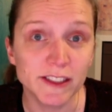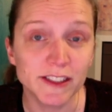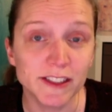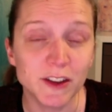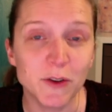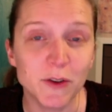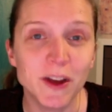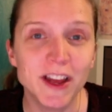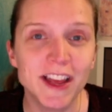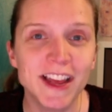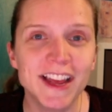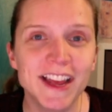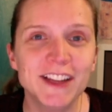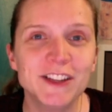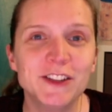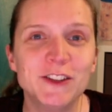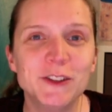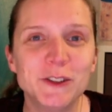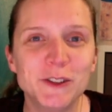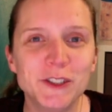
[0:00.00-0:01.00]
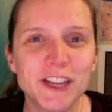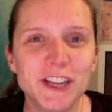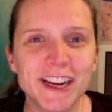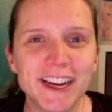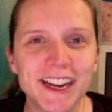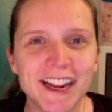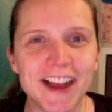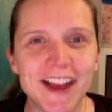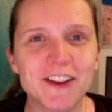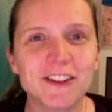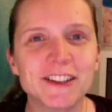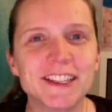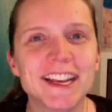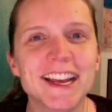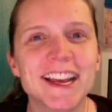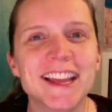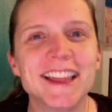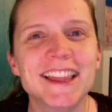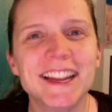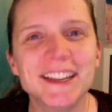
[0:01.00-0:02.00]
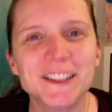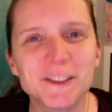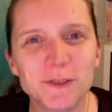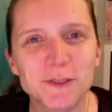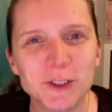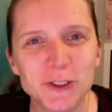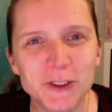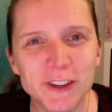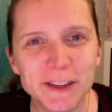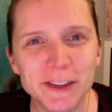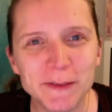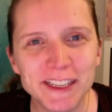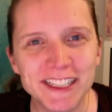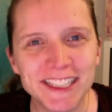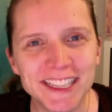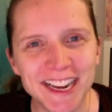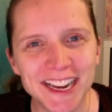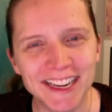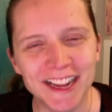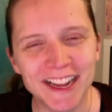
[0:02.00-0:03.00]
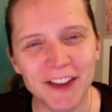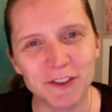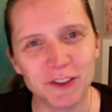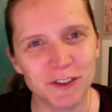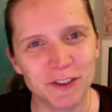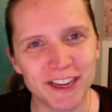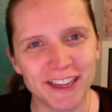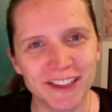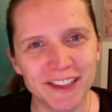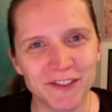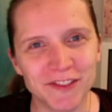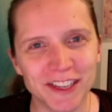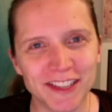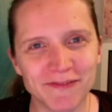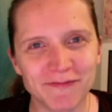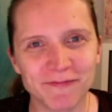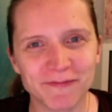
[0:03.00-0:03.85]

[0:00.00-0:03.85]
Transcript: So do check it out. Thanks for joining me tonight and have a great evening.